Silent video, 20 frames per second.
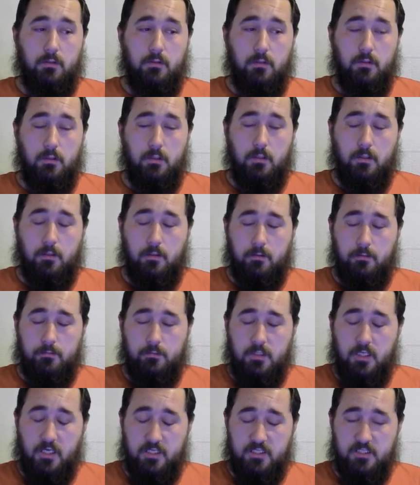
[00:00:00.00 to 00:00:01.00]
uh,
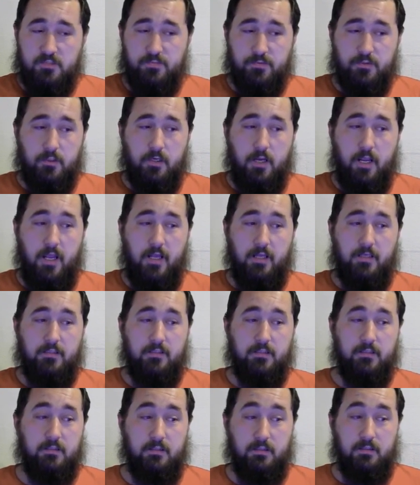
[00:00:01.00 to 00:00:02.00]
customer
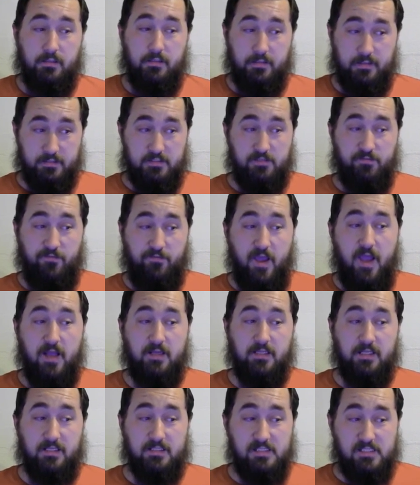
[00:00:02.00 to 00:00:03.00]
and this
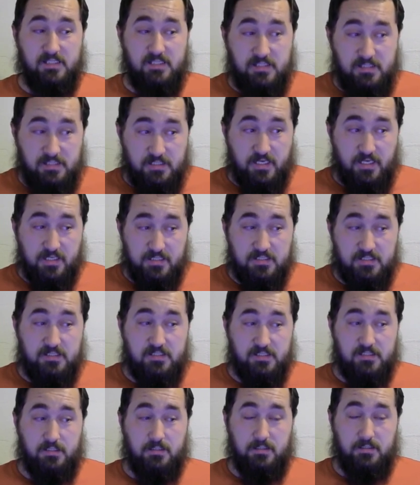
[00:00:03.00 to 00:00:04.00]
fact that
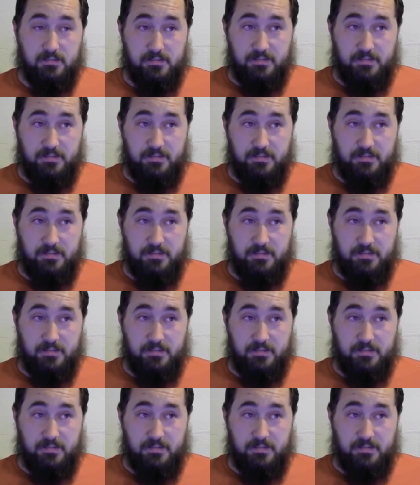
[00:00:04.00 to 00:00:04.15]
six